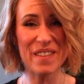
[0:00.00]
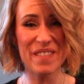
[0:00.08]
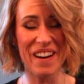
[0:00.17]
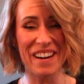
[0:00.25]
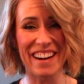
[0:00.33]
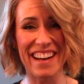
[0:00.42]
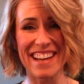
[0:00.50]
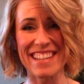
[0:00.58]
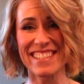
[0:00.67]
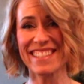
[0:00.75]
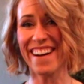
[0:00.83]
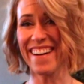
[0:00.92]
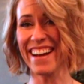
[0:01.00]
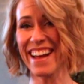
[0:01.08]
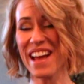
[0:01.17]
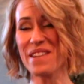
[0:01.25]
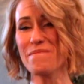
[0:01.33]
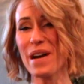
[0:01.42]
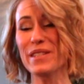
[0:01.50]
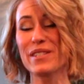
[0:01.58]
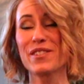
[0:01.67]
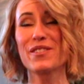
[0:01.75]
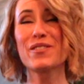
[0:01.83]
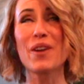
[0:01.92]
you guys. I am
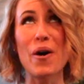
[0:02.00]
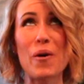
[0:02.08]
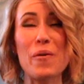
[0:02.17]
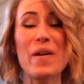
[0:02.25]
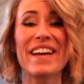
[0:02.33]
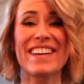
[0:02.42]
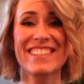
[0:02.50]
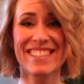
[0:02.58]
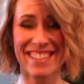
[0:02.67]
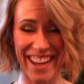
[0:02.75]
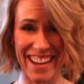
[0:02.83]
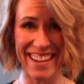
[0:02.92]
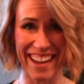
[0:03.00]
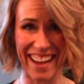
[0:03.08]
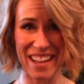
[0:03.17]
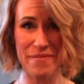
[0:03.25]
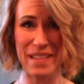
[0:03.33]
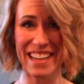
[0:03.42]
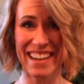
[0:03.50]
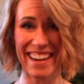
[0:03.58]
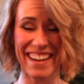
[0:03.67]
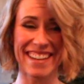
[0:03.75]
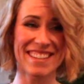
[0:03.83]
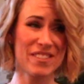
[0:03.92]
so excited
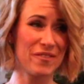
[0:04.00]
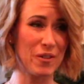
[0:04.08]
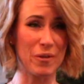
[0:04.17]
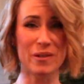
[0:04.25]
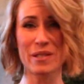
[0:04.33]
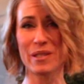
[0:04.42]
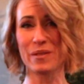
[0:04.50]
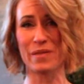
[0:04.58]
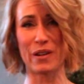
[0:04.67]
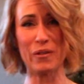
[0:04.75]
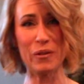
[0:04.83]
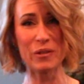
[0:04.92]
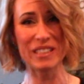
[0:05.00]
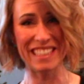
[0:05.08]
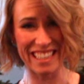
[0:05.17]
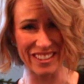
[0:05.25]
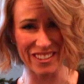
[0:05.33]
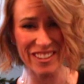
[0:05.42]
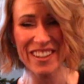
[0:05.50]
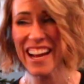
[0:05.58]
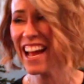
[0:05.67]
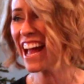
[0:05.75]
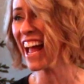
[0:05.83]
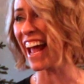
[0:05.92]
because of course it's been a whole year
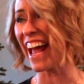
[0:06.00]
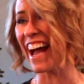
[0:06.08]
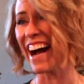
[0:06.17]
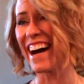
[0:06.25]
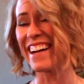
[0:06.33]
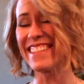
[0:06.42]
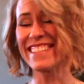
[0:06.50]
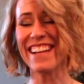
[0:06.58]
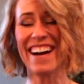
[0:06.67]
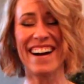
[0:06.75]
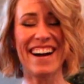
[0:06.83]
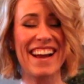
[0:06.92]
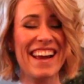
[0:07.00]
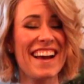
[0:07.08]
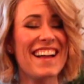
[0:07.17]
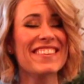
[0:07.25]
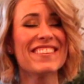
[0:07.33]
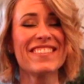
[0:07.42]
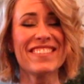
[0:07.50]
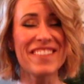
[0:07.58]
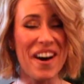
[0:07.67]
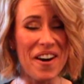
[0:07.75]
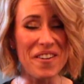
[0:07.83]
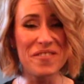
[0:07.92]
and I
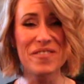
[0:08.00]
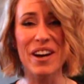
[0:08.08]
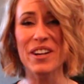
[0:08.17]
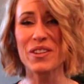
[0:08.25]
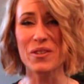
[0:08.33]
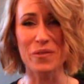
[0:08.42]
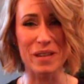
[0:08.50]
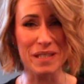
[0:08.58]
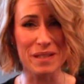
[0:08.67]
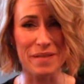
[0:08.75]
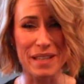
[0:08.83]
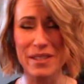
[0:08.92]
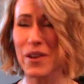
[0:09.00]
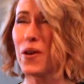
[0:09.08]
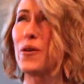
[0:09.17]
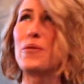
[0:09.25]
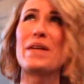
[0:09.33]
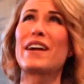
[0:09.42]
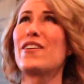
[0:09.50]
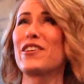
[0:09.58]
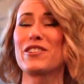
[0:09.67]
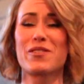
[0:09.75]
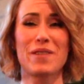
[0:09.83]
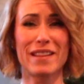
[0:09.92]
love Christmas. Oh my
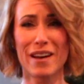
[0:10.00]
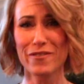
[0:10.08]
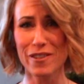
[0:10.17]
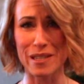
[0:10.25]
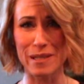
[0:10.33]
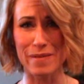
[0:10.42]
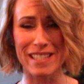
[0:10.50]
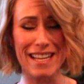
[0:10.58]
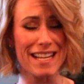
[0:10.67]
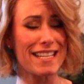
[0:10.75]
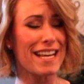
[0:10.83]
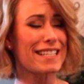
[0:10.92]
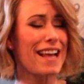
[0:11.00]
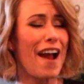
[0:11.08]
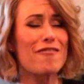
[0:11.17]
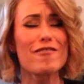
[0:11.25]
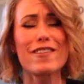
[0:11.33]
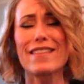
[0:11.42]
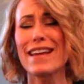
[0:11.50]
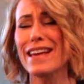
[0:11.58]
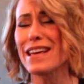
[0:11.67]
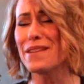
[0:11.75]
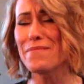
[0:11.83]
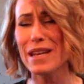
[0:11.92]
gosh, do I love Christmas. It takes everything
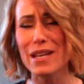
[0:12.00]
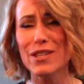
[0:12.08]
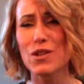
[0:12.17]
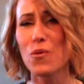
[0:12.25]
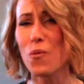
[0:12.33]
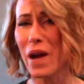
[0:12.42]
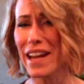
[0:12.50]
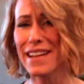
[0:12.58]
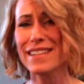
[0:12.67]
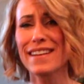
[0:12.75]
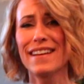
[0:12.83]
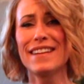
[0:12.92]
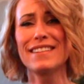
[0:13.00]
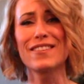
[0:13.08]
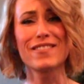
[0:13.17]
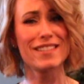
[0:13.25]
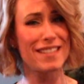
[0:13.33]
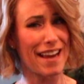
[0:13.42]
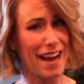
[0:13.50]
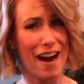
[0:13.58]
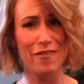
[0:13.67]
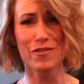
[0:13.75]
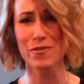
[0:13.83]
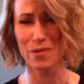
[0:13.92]
in me to wait till the day
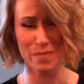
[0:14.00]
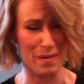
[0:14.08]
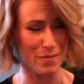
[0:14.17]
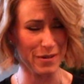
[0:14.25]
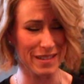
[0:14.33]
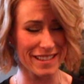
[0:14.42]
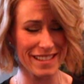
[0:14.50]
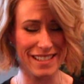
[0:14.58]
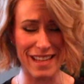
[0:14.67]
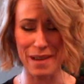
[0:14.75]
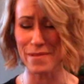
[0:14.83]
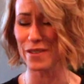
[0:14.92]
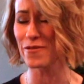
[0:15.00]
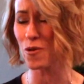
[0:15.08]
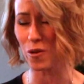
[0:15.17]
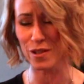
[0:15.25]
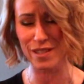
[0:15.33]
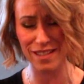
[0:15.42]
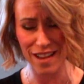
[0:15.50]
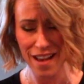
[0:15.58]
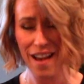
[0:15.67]
after Remembrance Day, but of course